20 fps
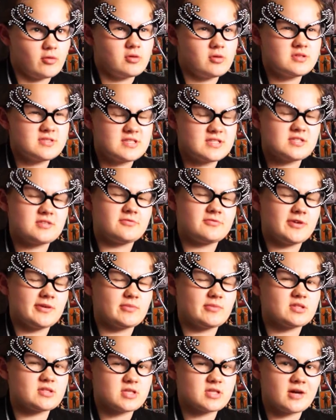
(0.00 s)
since a few
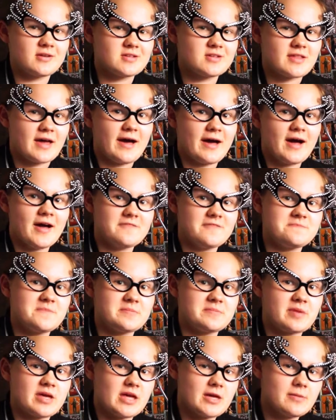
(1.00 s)
months after that, I've
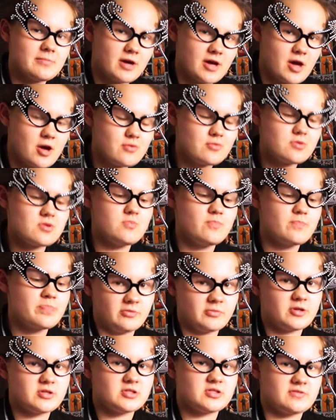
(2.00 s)
been making my own.
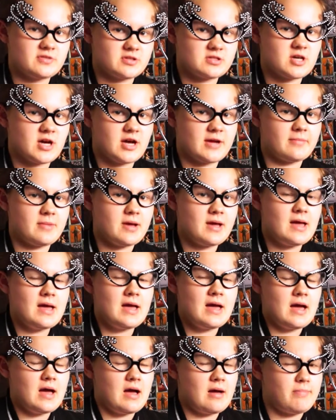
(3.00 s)
Most of the time,
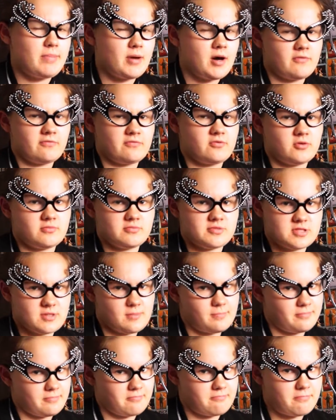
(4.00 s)
apart from
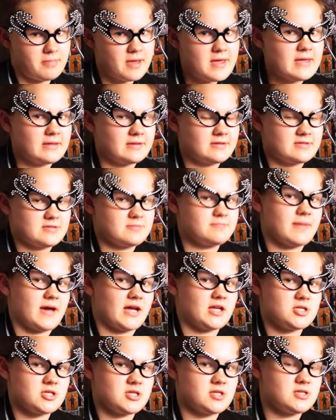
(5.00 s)
some pinned
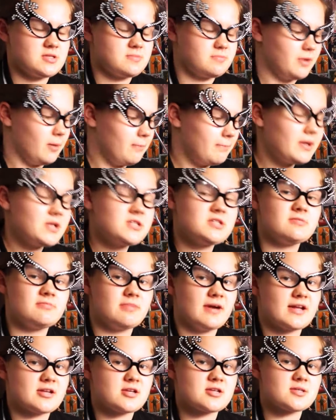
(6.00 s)
badges, but button
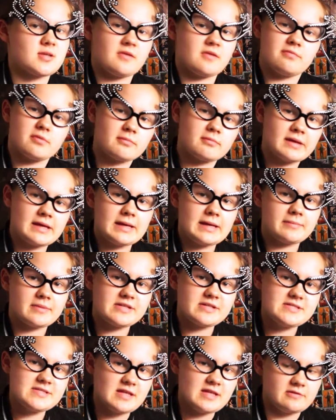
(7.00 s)
badges I've been making
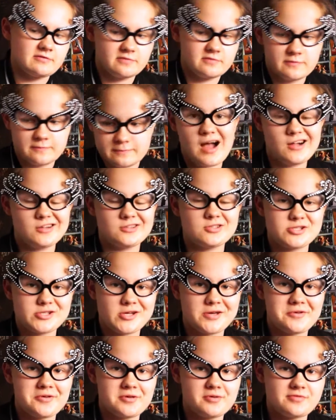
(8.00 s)
myself. I'll
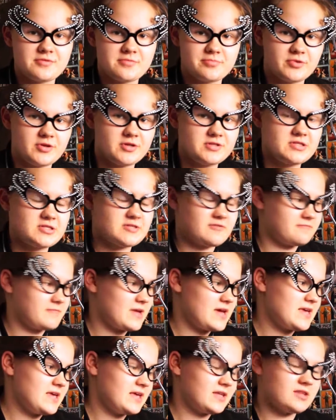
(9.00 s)
show you the process of
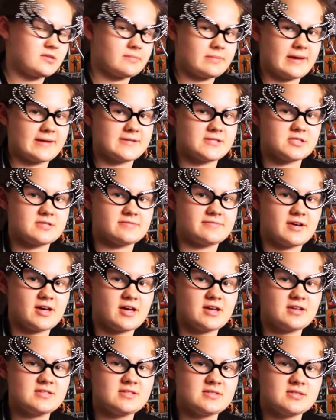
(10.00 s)
making the badges
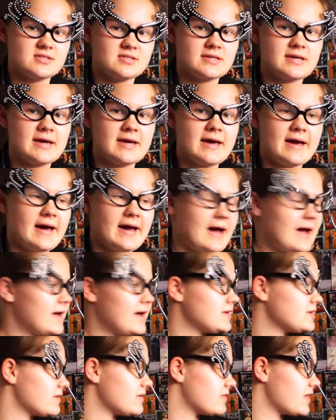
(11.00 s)
first,
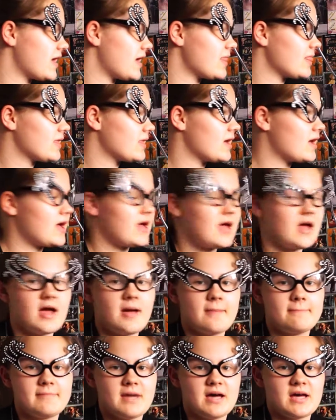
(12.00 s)
and then
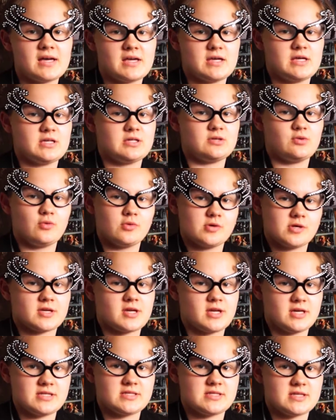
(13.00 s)
my
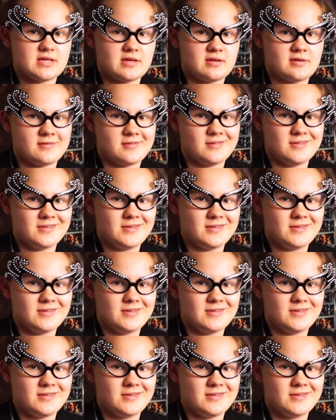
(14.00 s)
organising